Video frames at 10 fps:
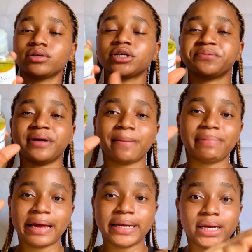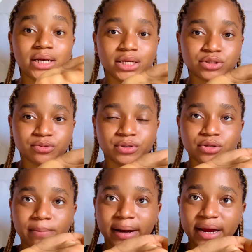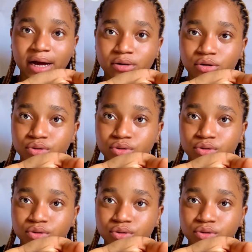I'll just be applying a little bit on my hand